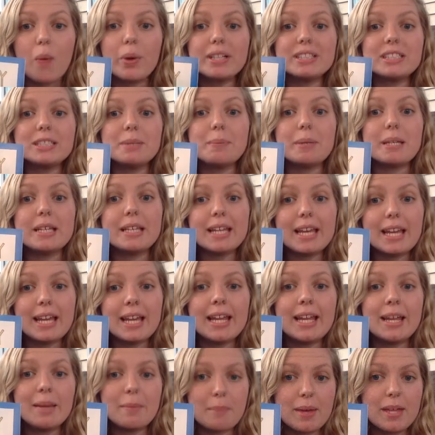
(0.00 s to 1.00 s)
what is the
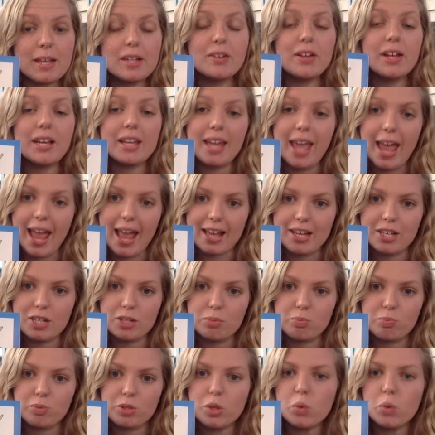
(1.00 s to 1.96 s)
beginning, middle, and end.